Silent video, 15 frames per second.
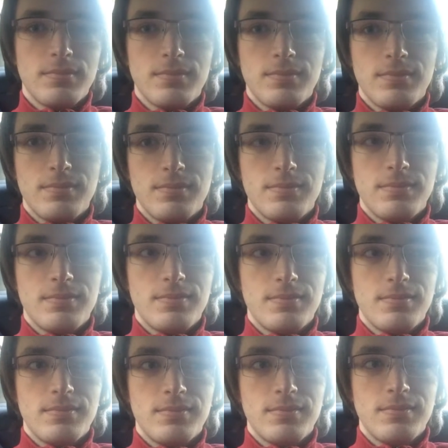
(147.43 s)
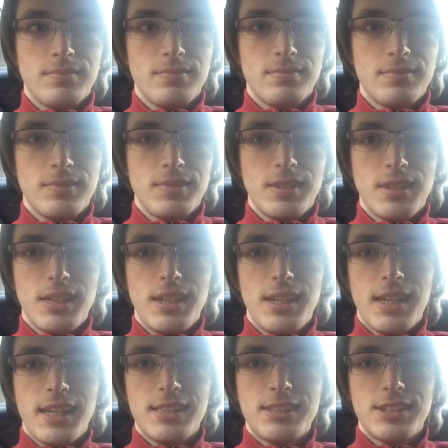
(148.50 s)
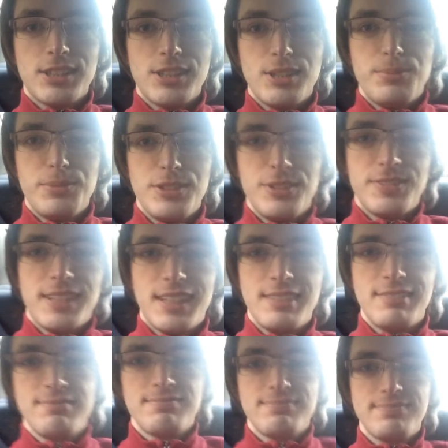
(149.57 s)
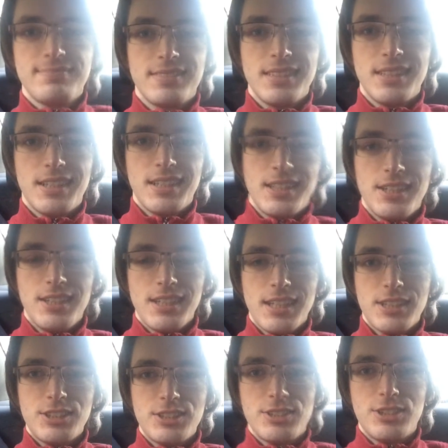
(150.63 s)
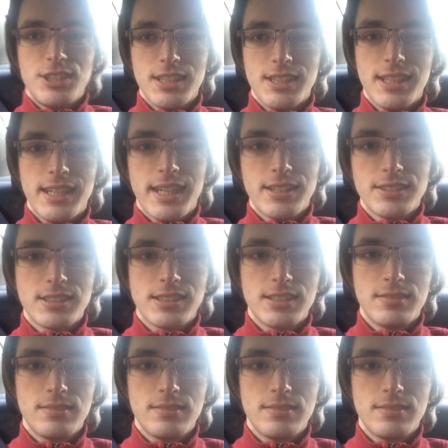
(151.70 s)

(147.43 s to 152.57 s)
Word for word: I mean, it's just. You know, yeah, it's a good movie. Yeah. You guys should check it out.